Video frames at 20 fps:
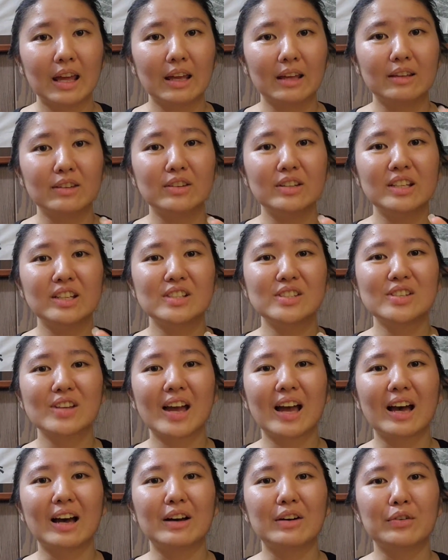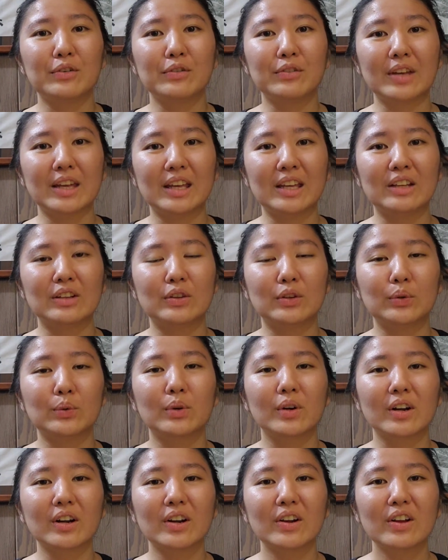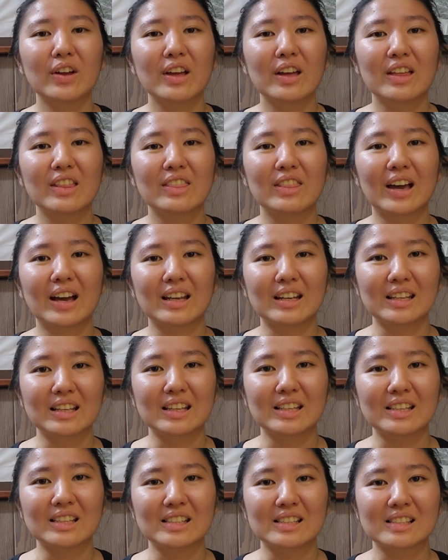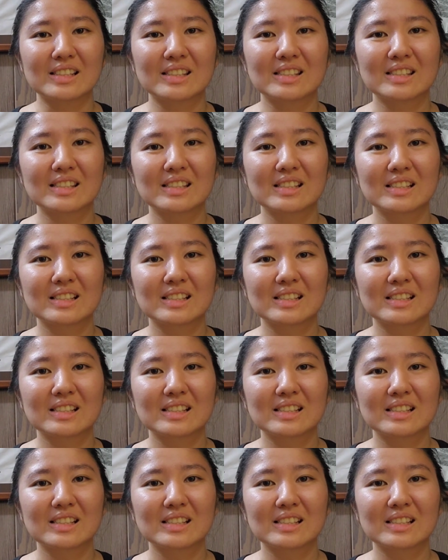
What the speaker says: You need to have a lure that is